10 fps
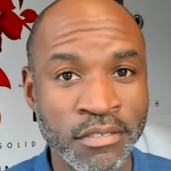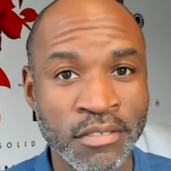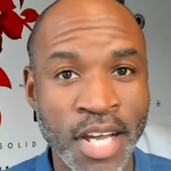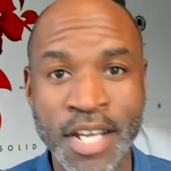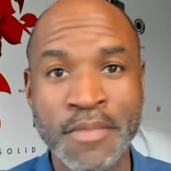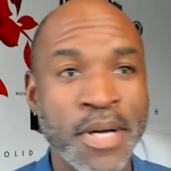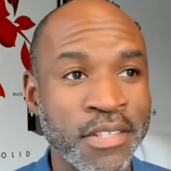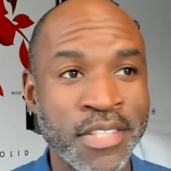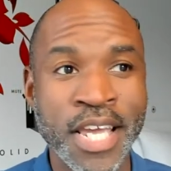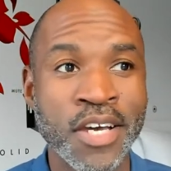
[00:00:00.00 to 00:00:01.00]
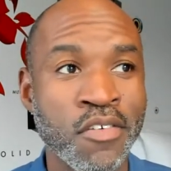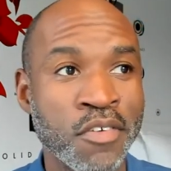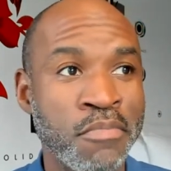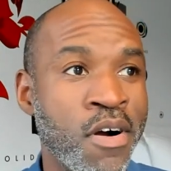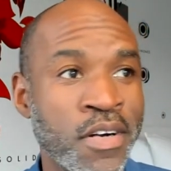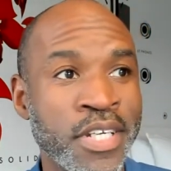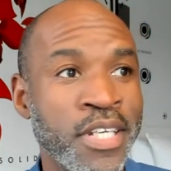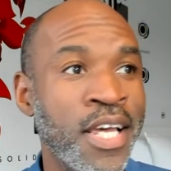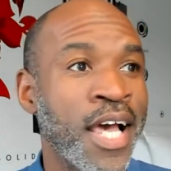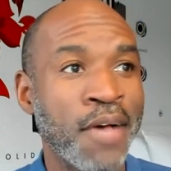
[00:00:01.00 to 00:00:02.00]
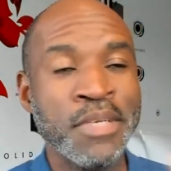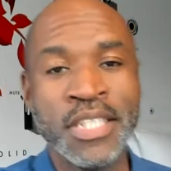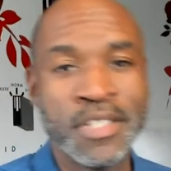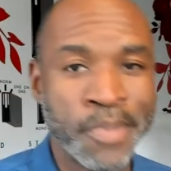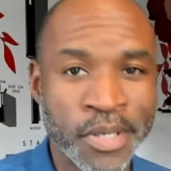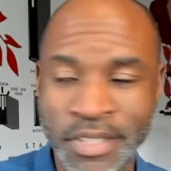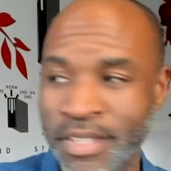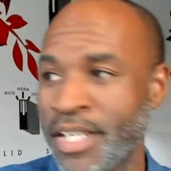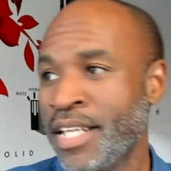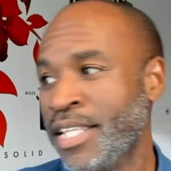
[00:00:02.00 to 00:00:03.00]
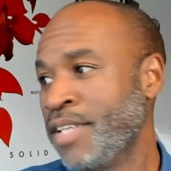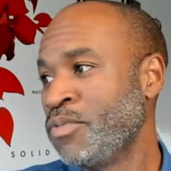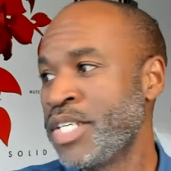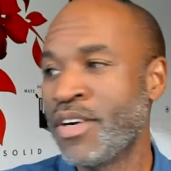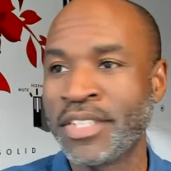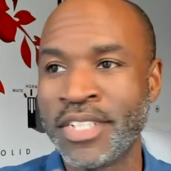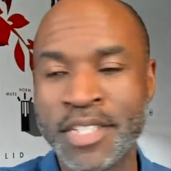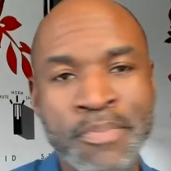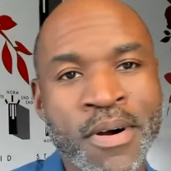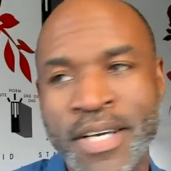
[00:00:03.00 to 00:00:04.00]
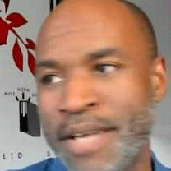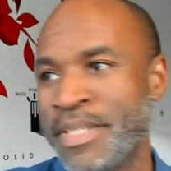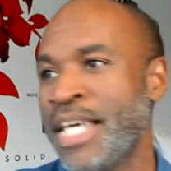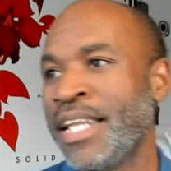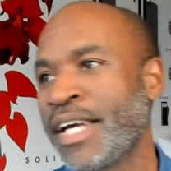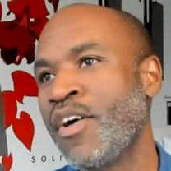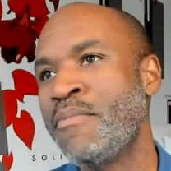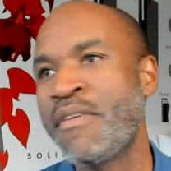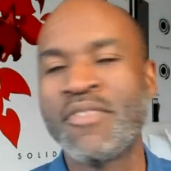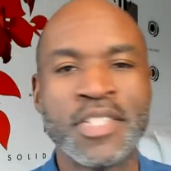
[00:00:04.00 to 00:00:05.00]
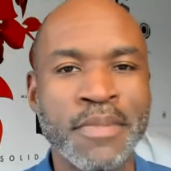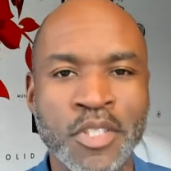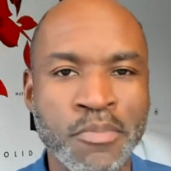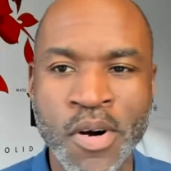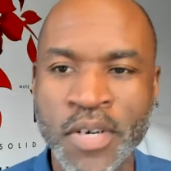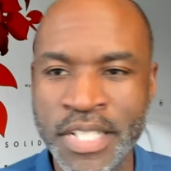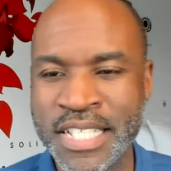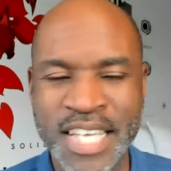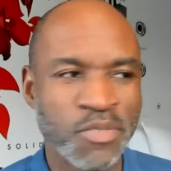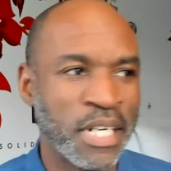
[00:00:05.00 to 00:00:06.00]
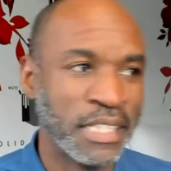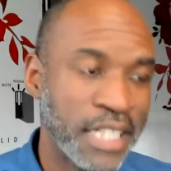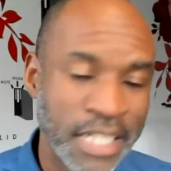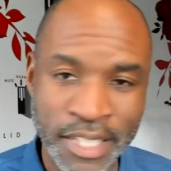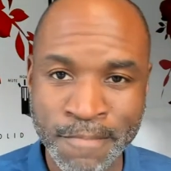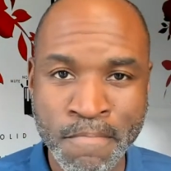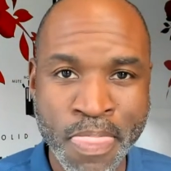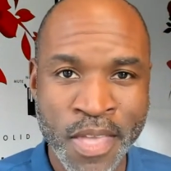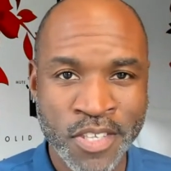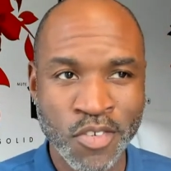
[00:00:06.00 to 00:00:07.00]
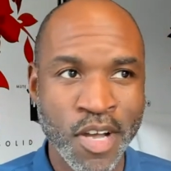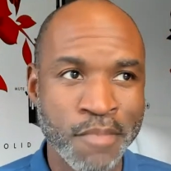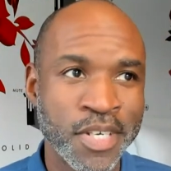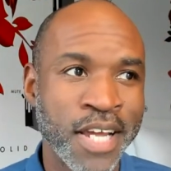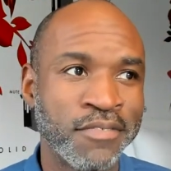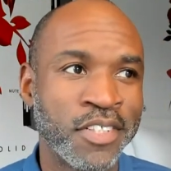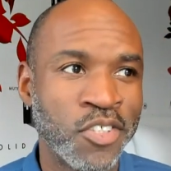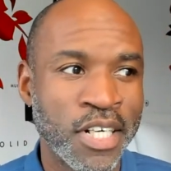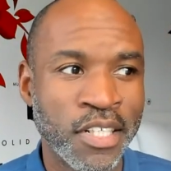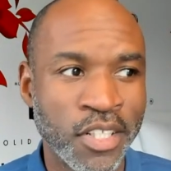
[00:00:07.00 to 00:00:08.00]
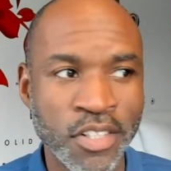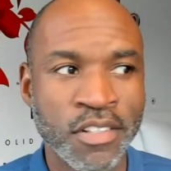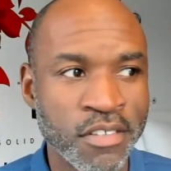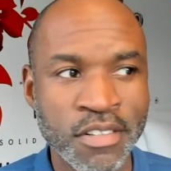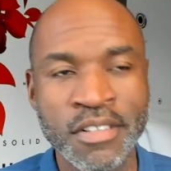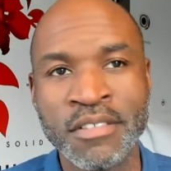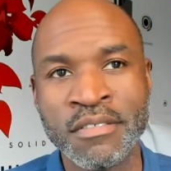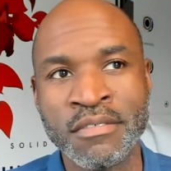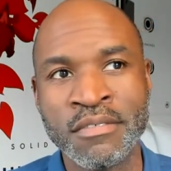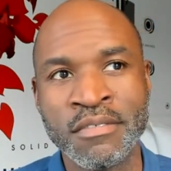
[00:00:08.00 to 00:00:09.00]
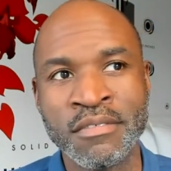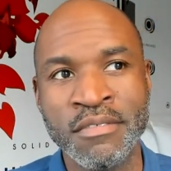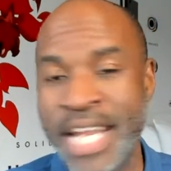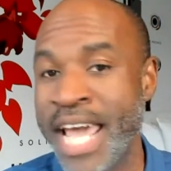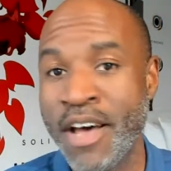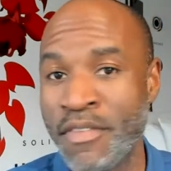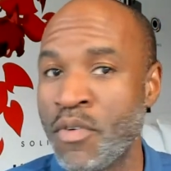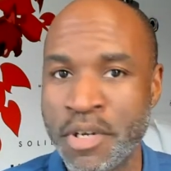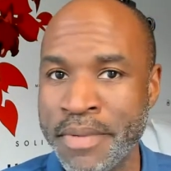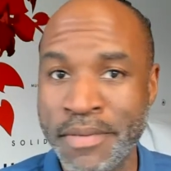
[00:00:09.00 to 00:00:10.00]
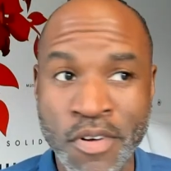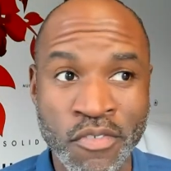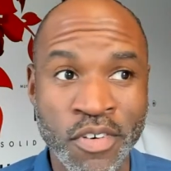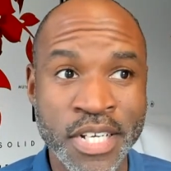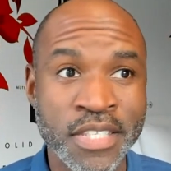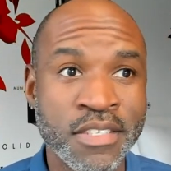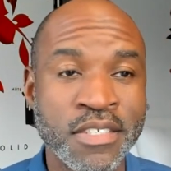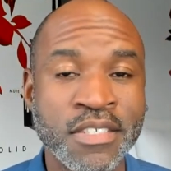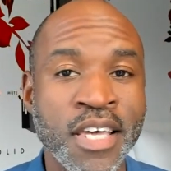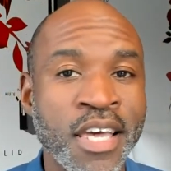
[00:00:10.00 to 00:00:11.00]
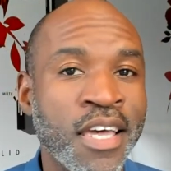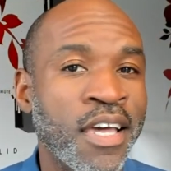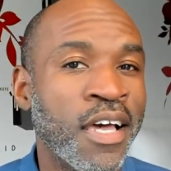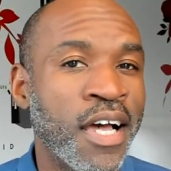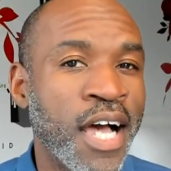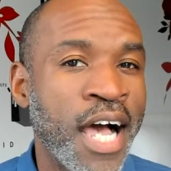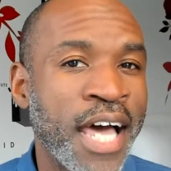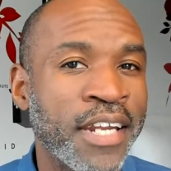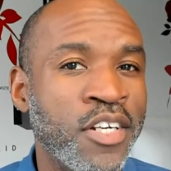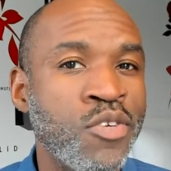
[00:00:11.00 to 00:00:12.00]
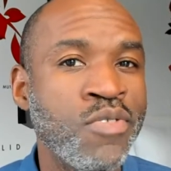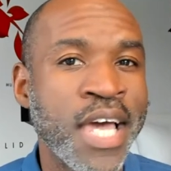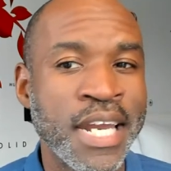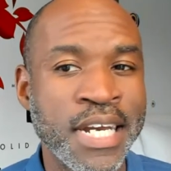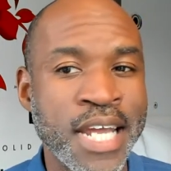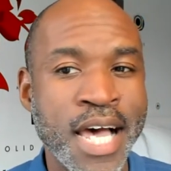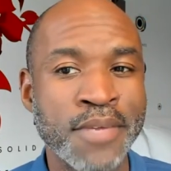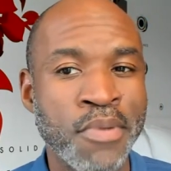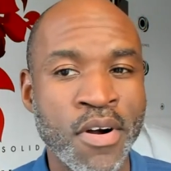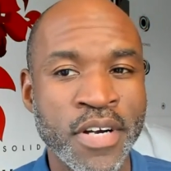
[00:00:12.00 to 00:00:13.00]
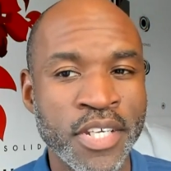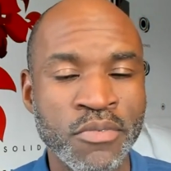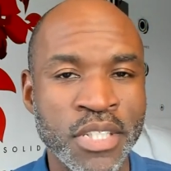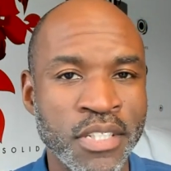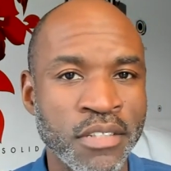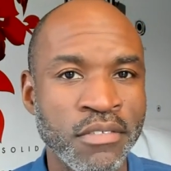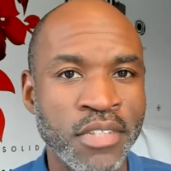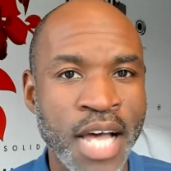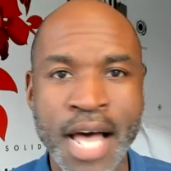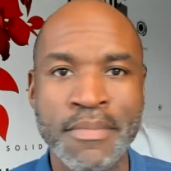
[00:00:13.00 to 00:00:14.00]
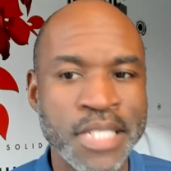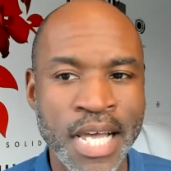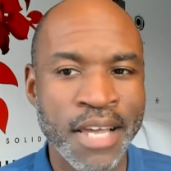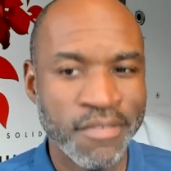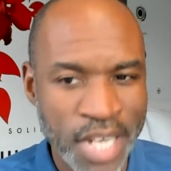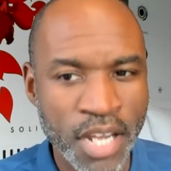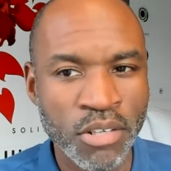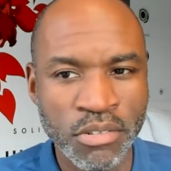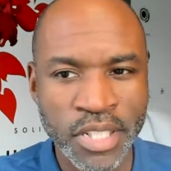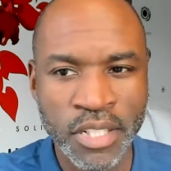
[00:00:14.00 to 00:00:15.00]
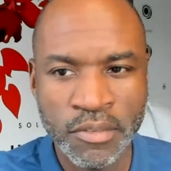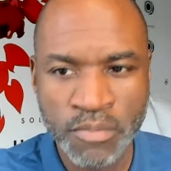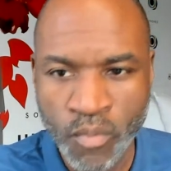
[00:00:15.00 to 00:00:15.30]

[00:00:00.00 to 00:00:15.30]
I come out to hang over and party, I meet this person. Then we go out to this party, I met, like all my friends I met through partying because that's what I did. So I'm going to have to try to learn now if I want to make more friends, how to do that non-partying with the hobbies I have now, you know?